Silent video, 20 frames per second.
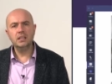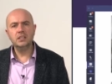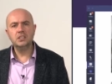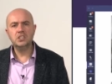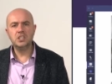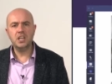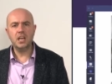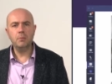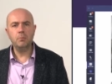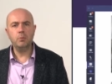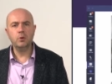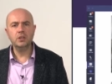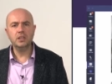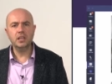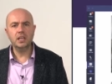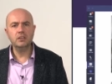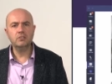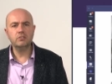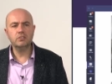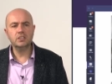SharePoint
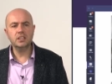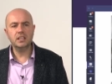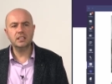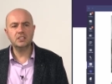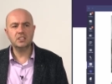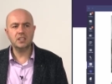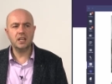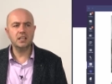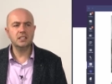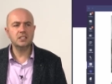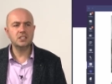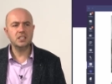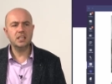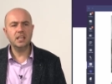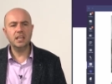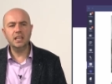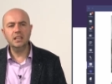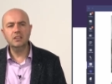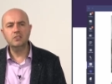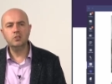intranet sites
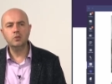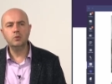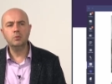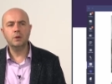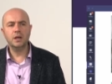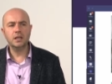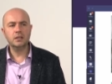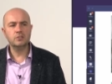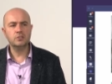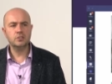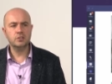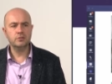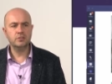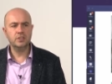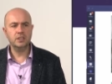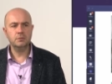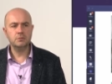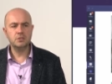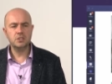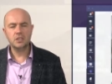into Microsoft
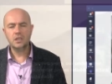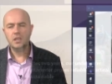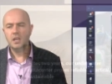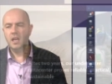Teams.